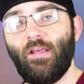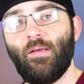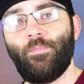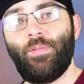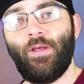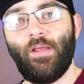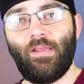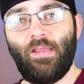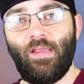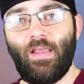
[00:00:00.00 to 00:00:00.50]

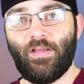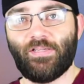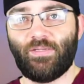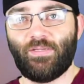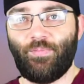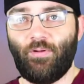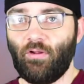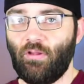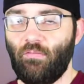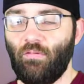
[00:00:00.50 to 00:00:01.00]
picking out
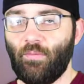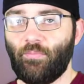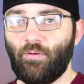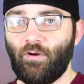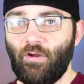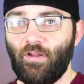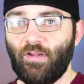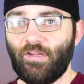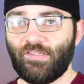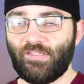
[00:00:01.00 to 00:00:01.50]
some Pokemon
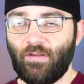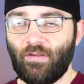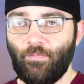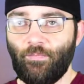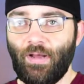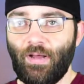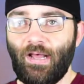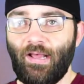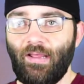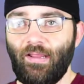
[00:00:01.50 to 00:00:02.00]
products to
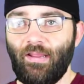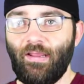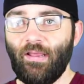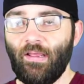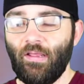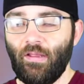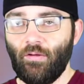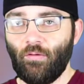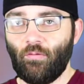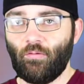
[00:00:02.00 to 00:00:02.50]
buy,
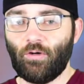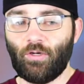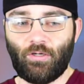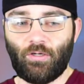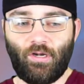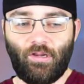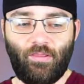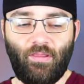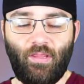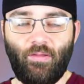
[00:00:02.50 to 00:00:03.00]

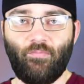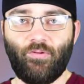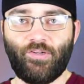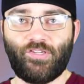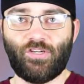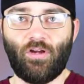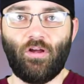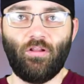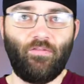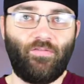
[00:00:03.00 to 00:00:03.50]
ordering them,
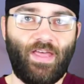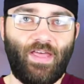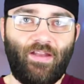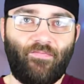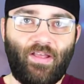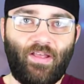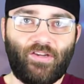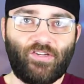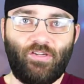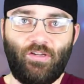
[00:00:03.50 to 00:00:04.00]
which all of that
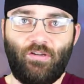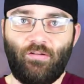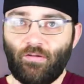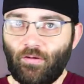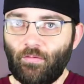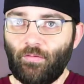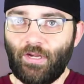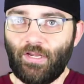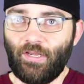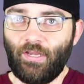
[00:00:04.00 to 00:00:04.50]
I've actually
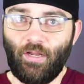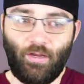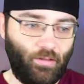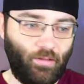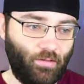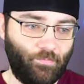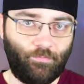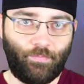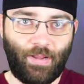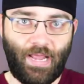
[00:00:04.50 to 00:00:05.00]
already done,
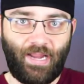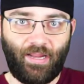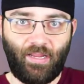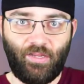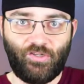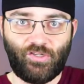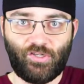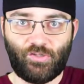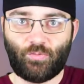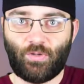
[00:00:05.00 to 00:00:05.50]
the
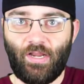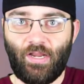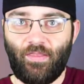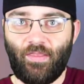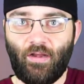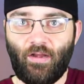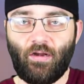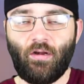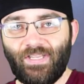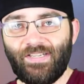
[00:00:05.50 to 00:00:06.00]
package is right
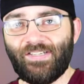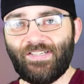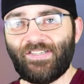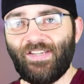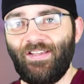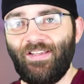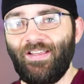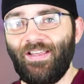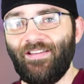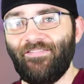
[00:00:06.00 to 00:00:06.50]
there, and
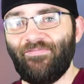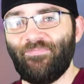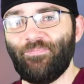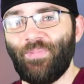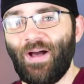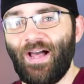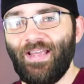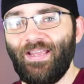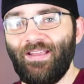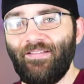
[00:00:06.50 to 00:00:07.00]
seeing if
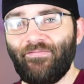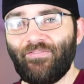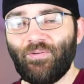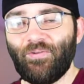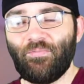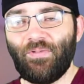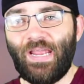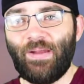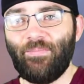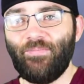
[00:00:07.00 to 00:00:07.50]
buying
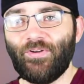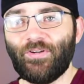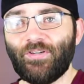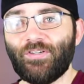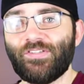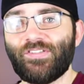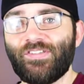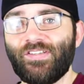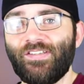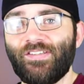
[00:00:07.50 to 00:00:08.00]
from Game
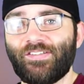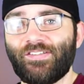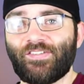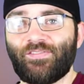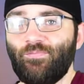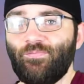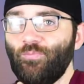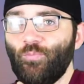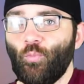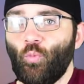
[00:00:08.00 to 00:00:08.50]
Nerdz
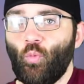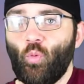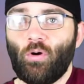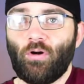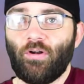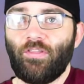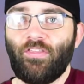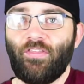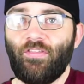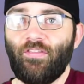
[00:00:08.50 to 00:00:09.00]
is
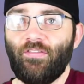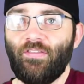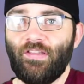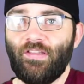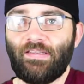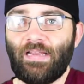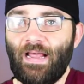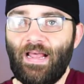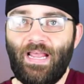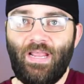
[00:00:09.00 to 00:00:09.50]
worth the
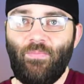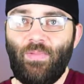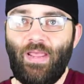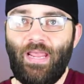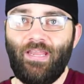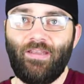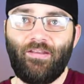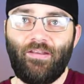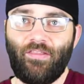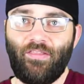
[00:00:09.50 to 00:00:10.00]
time
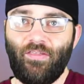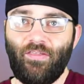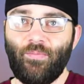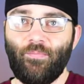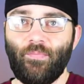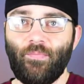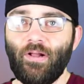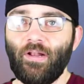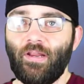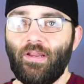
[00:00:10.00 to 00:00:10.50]
and the
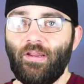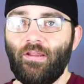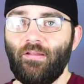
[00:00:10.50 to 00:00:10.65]
money.